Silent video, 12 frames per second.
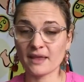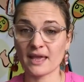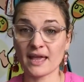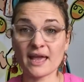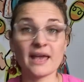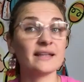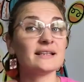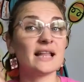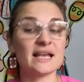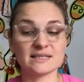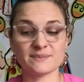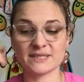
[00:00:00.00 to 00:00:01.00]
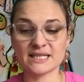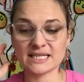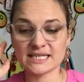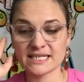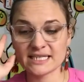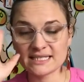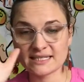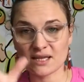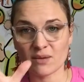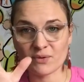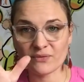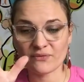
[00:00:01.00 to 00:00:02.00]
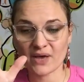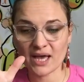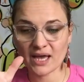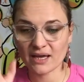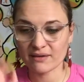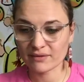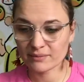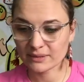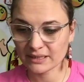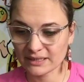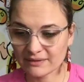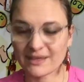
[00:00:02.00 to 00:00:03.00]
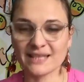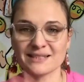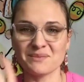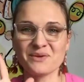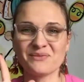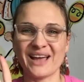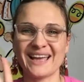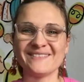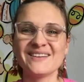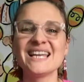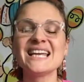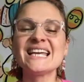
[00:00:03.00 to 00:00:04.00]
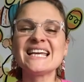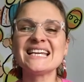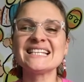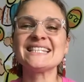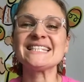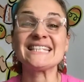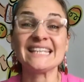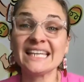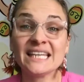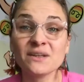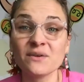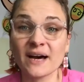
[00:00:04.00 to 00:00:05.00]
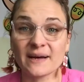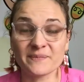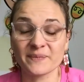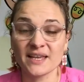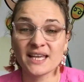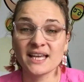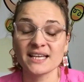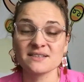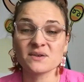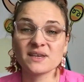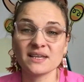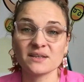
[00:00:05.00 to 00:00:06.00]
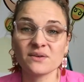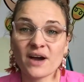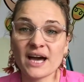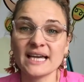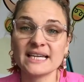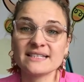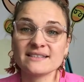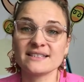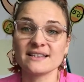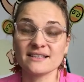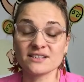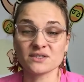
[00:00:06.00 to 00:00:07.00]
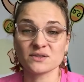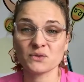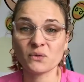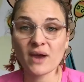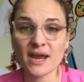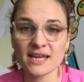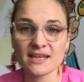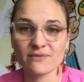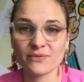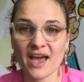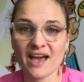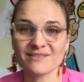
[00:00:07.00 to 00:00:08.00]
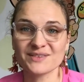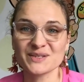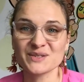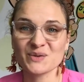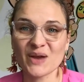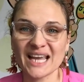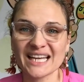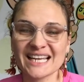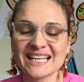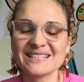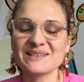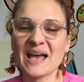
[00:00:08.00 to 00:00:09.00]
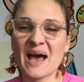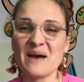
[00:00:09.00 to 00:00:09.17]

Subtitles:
And last but not least, number 5, I believe, yes, number 5 is quinoa. So quinoa is a delicious grain. If you have not tried it,